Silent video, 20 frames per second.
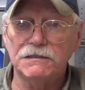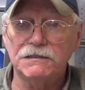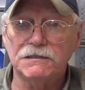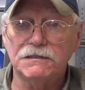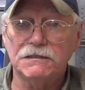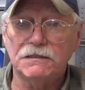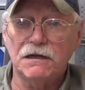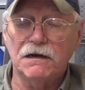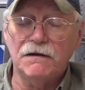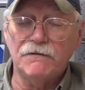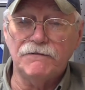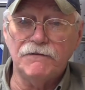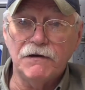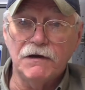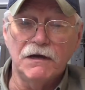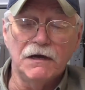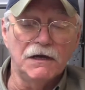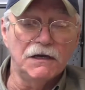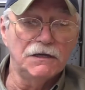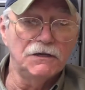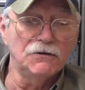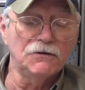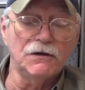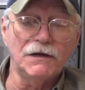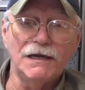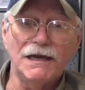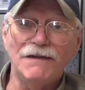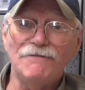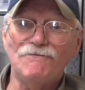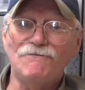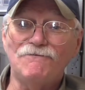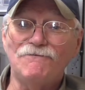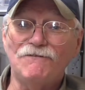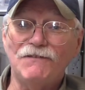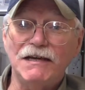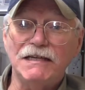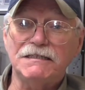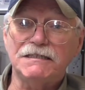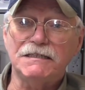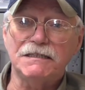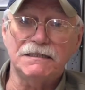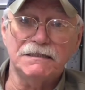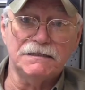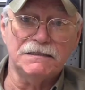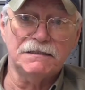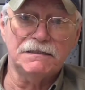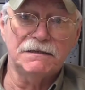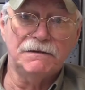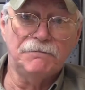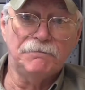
stuff, you can get fences